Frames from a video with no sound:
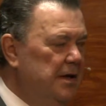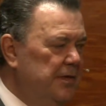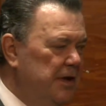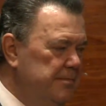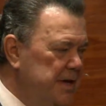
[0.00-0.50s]

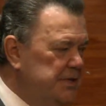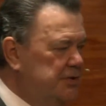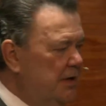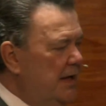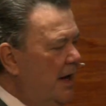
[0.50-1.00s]
the
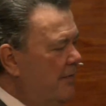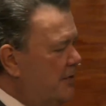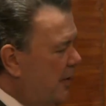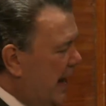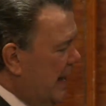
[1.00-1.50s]
mystery of
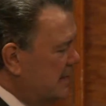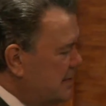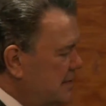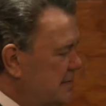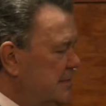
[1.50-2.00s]

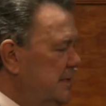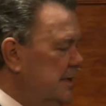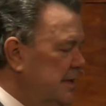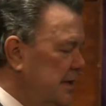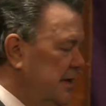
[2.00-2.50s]
Christ,
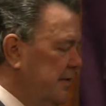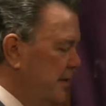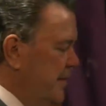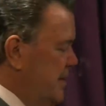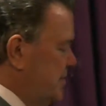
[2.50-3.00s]

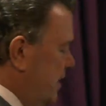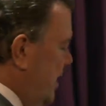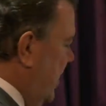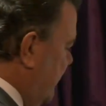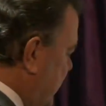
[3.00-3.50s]
the
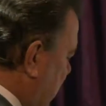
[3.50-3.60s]
mystery of